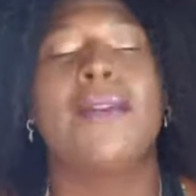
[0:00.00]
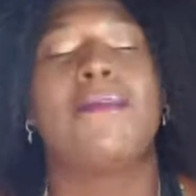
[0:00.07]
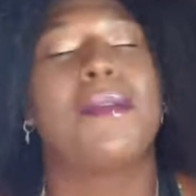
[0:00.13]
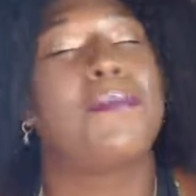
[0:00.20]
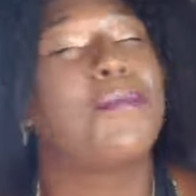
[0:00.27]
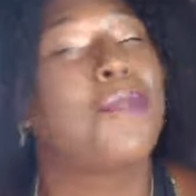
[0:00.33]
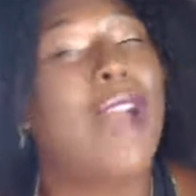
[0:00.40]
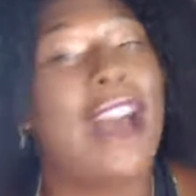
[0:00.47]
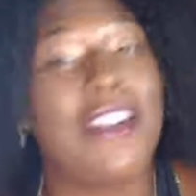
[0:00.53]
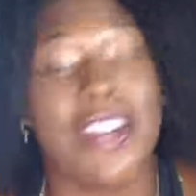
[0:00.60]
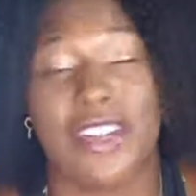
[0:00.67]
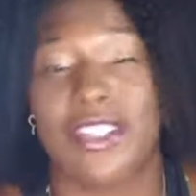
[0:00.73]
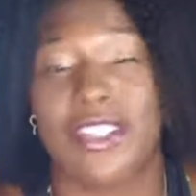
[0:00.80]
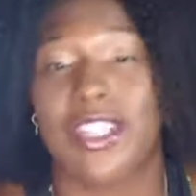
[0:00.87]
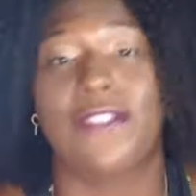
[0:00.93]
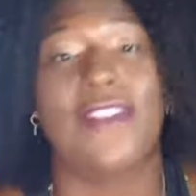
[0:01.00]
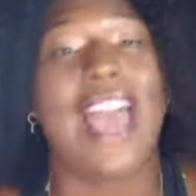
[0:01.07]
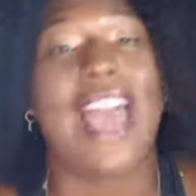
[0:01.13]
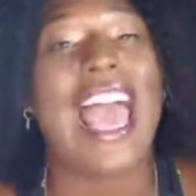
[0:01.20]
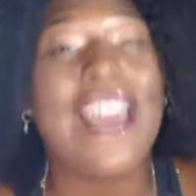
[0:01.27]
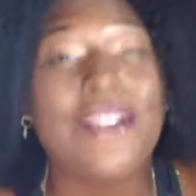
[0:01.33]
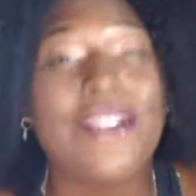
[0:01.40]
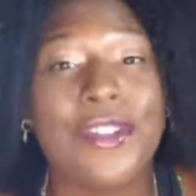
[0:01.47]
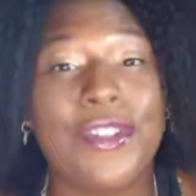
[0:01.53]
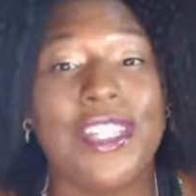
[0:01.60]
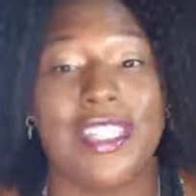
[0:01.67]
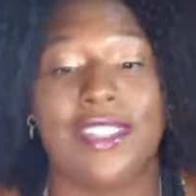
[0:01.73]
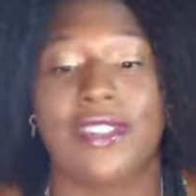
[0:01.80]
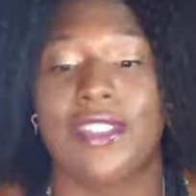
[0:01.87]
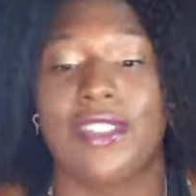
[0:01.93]
Be proud of yourself every
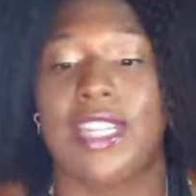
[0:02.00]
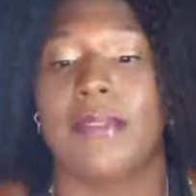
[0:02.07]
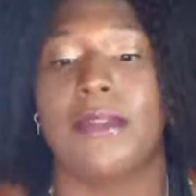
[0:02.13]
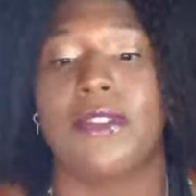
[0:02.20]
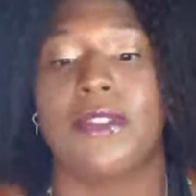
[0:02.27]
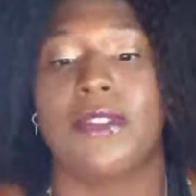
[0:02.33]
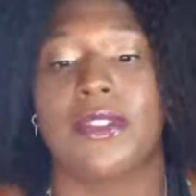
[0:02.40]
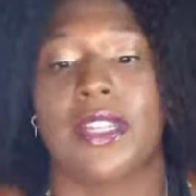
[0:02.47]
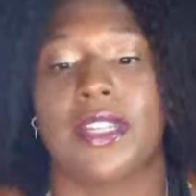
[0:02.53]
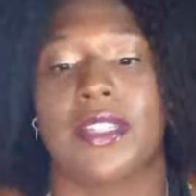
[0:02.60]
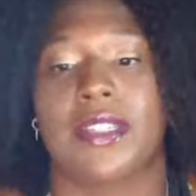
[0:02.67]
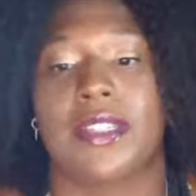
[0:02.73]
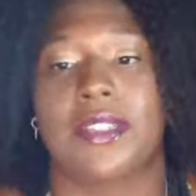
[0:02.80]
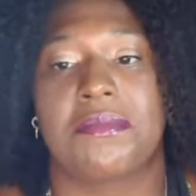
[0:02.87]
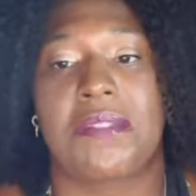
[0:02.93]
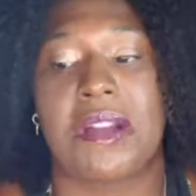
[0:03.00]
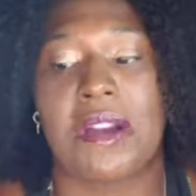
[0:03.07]
single time you do this.